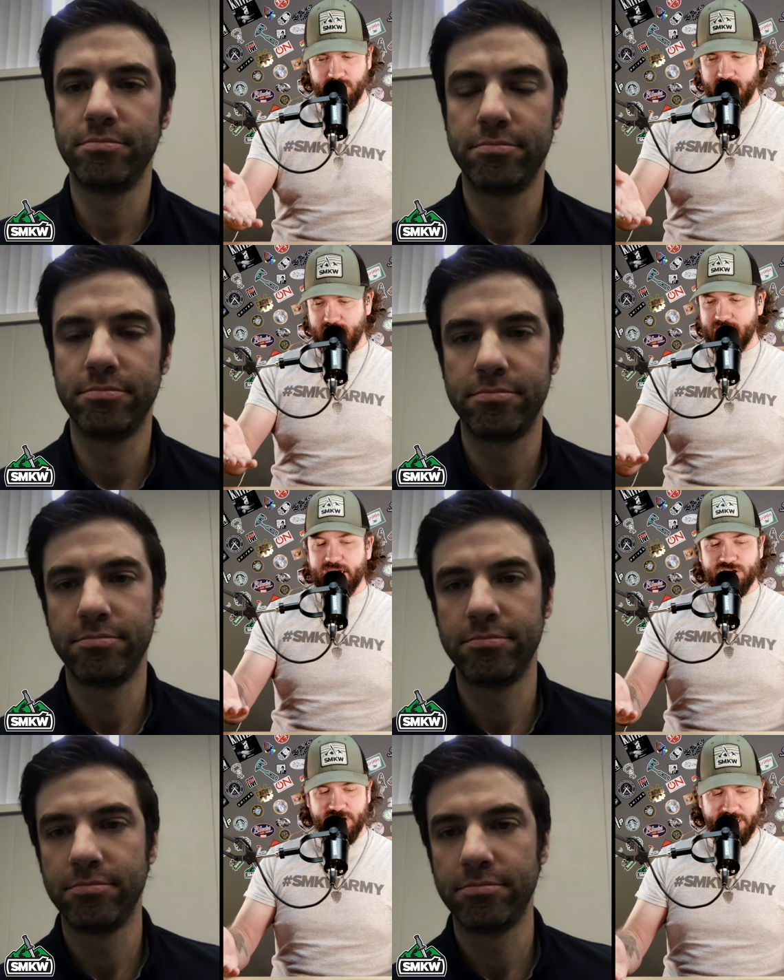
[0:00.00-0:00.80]
Speaker 1: the
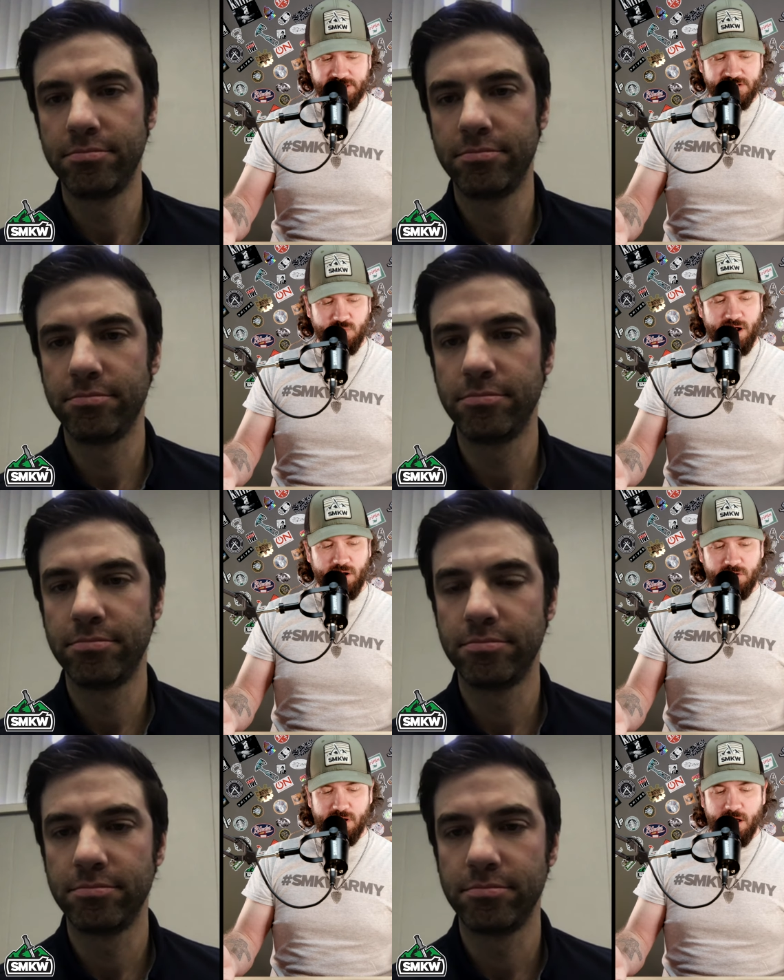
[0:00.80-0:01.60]
keychains as
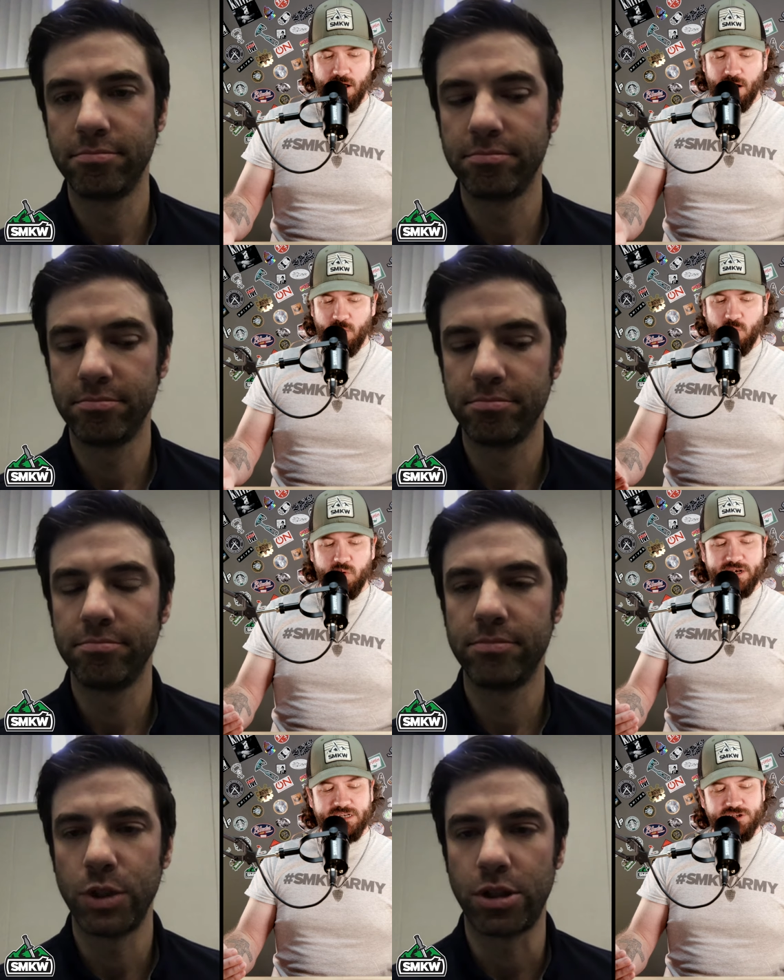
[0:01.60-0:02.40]
well. When
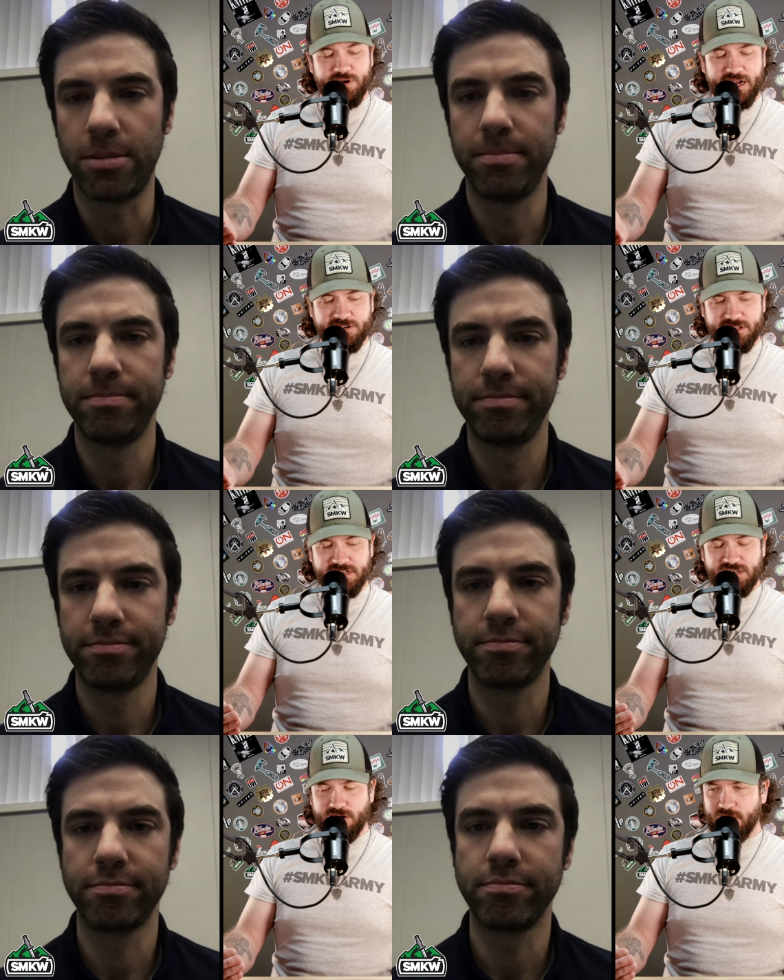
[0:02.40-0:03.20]
sure. did you actually
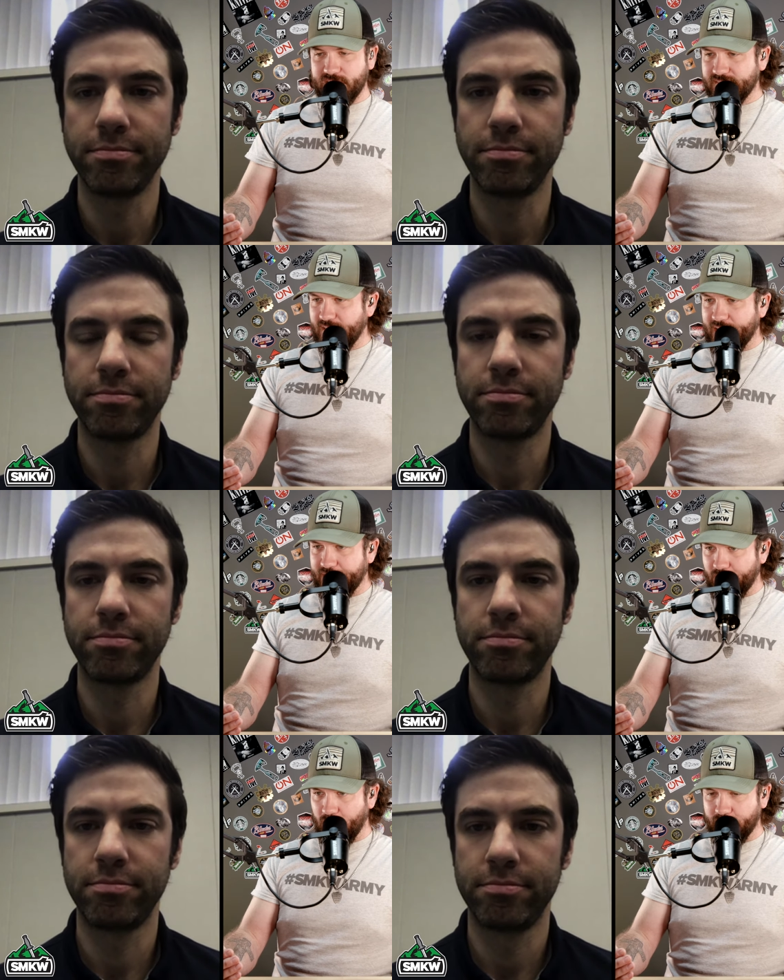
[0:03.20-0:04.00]
start designing
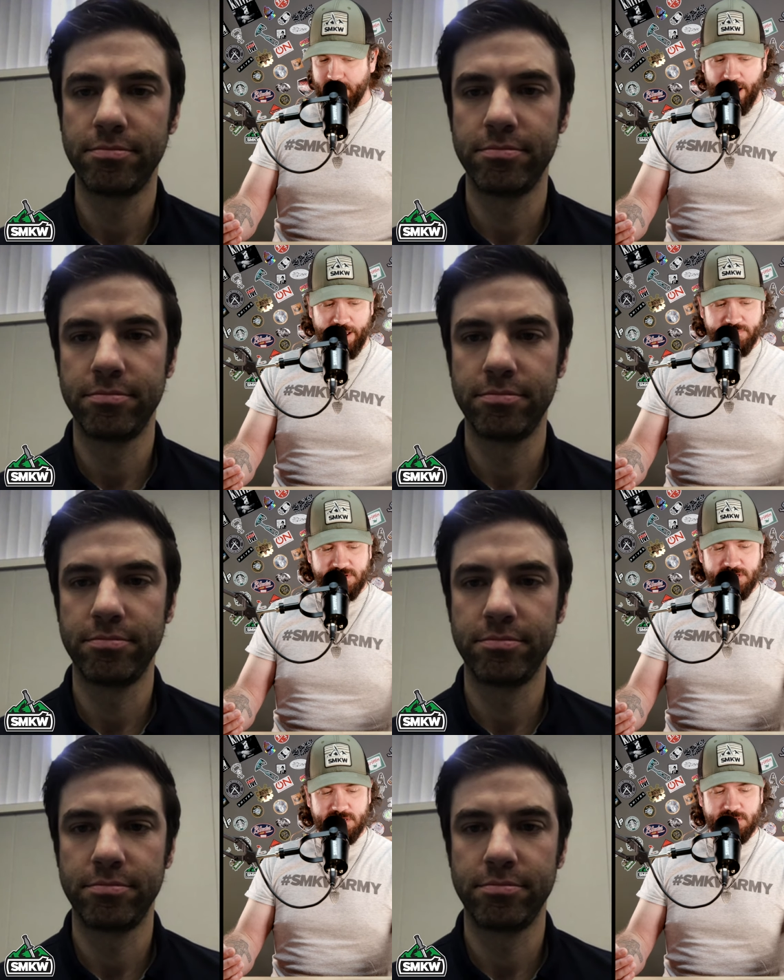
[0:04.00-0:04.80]
your own
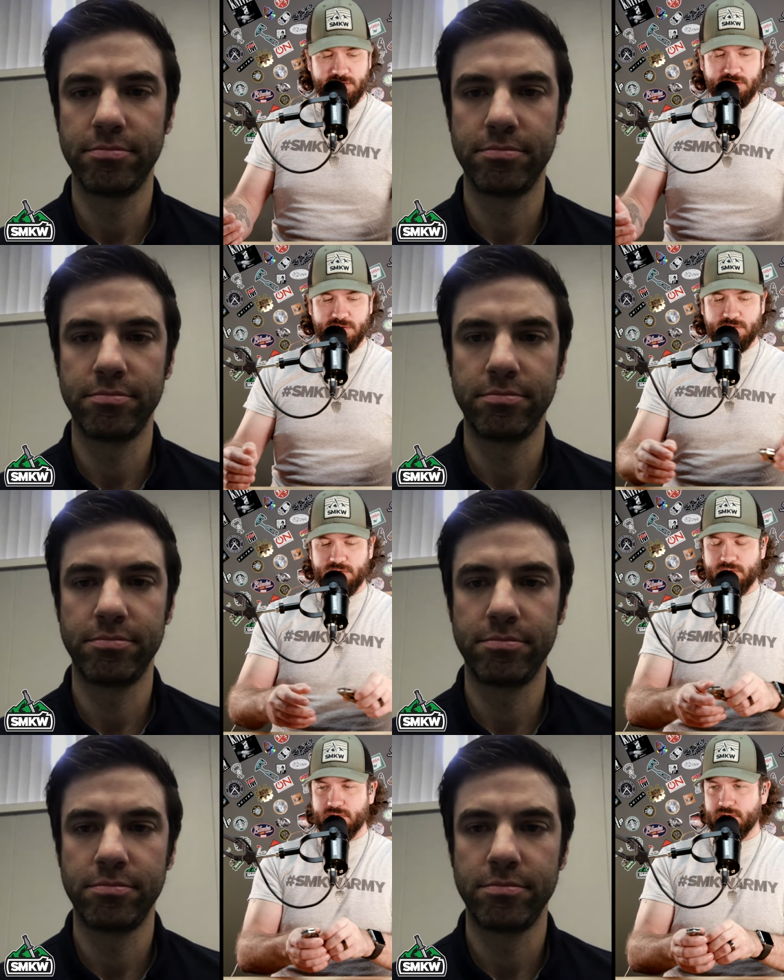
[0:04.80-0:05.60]
knives?
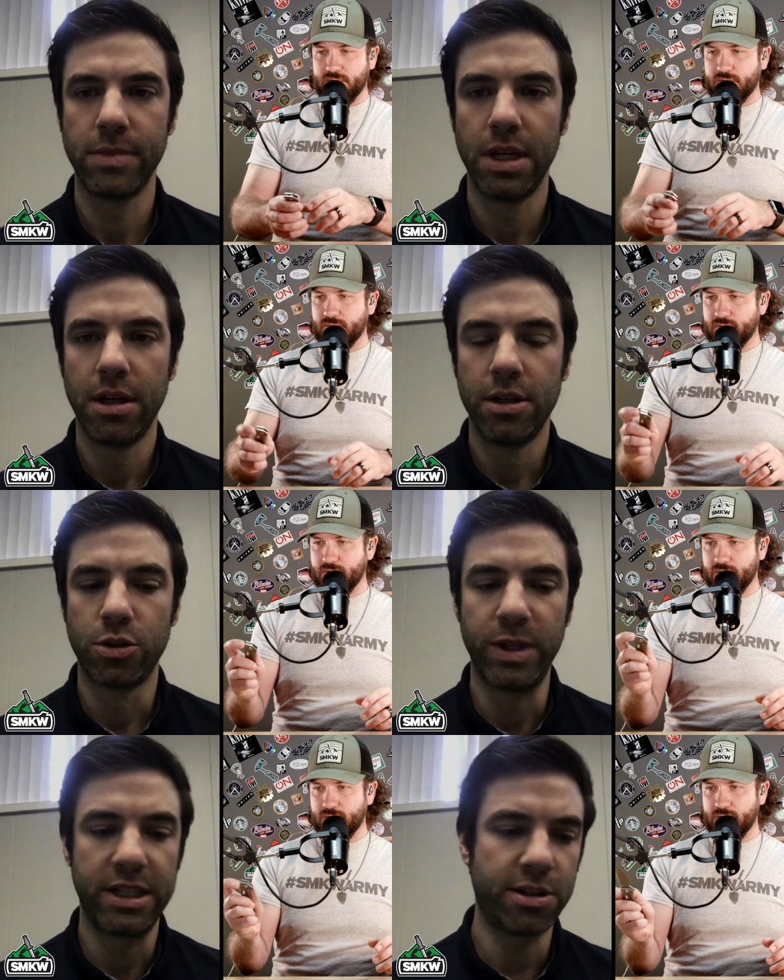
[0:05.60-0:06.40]
Speaker 2: So we
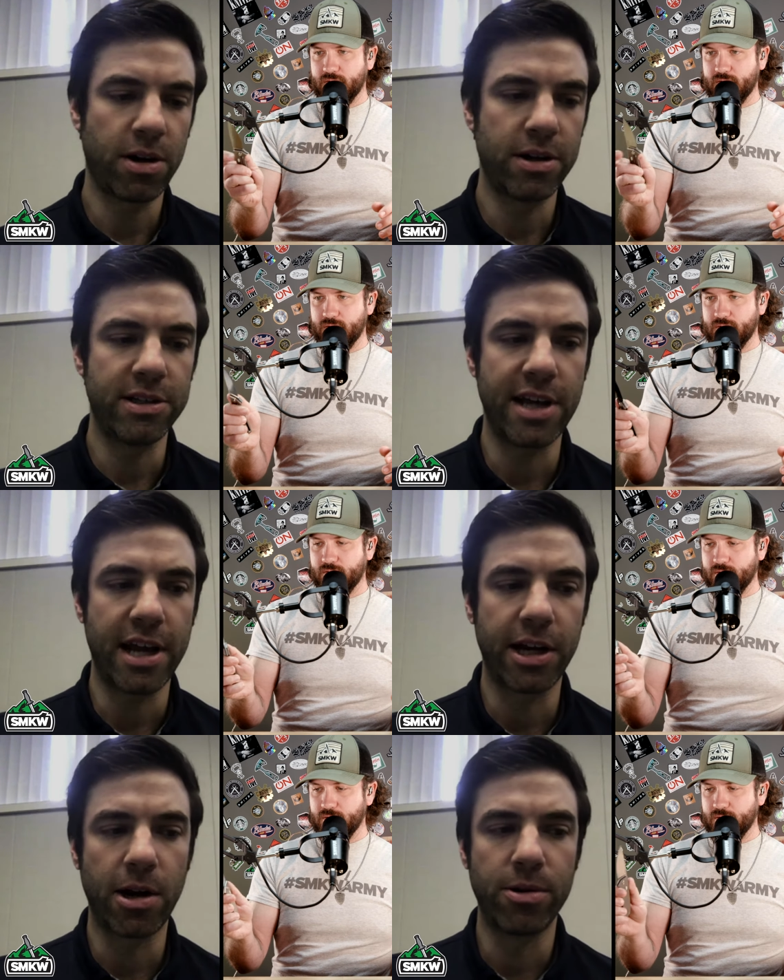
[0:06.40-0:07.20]
started designing our
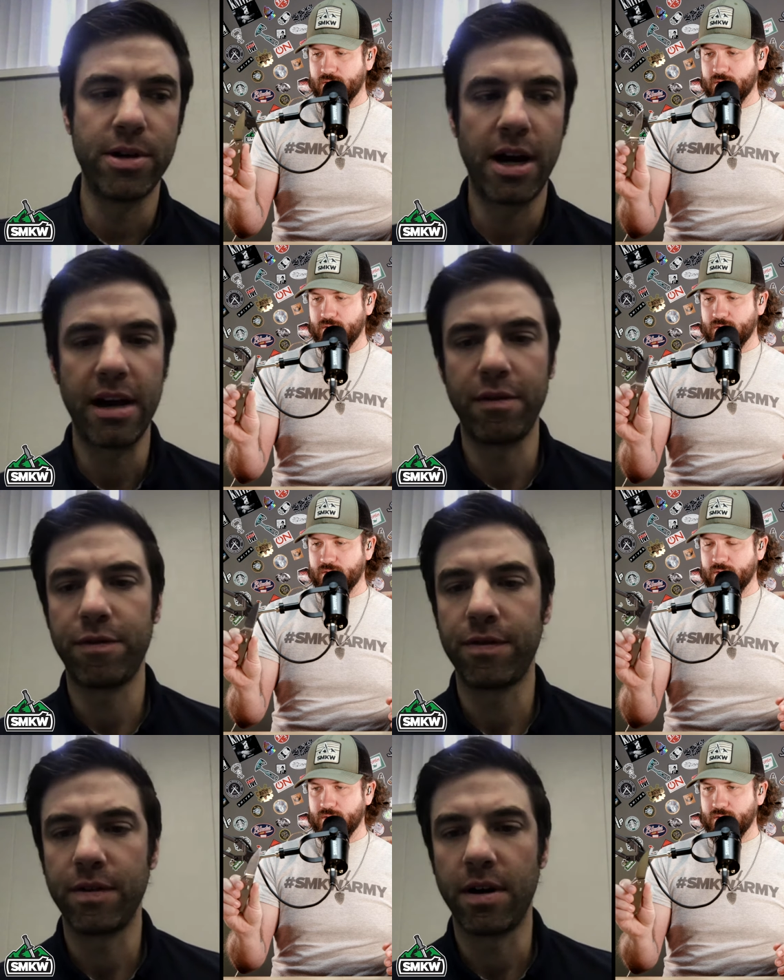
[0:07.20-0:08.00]
own knife.
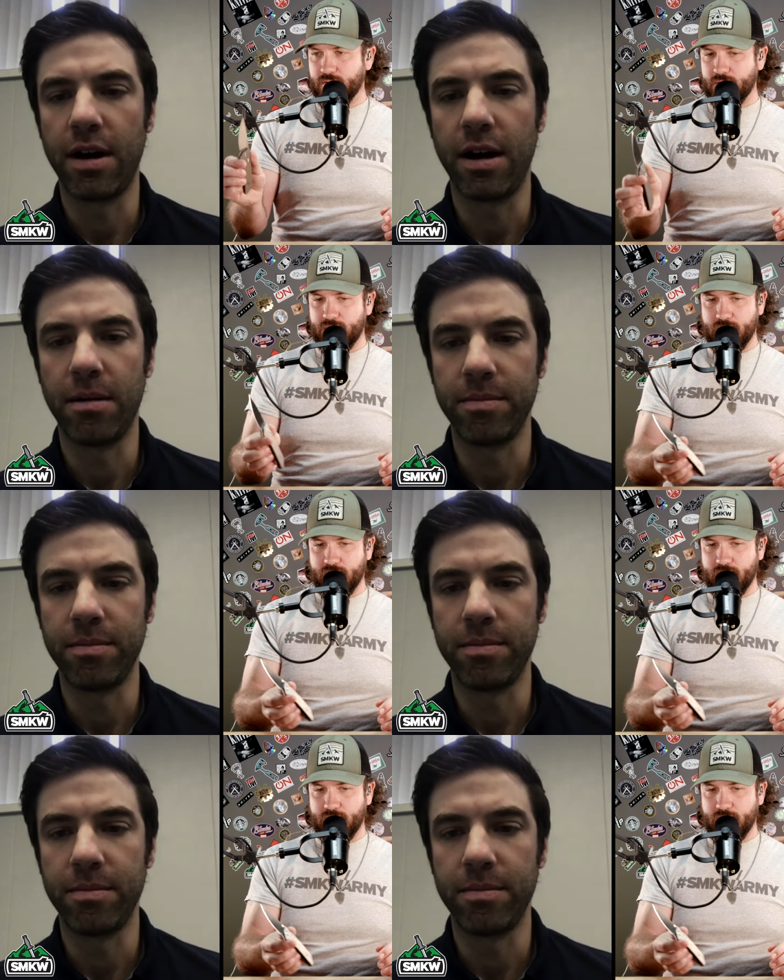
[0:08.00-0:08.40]
Um, the